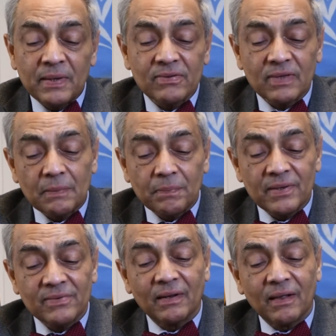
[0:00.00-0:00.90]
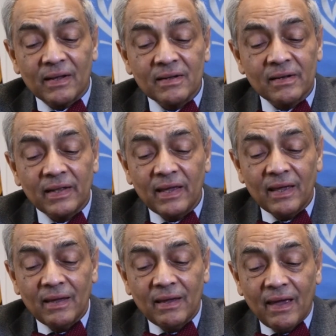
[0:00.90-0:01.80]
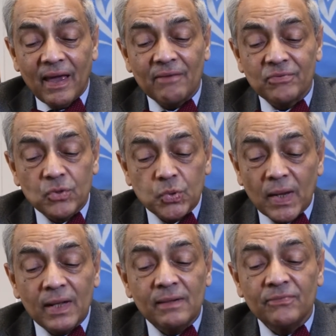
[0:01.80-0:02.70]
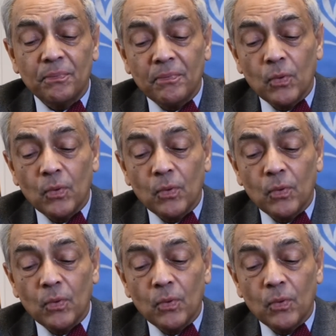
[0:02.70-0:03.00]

peacekeepers and currently have 12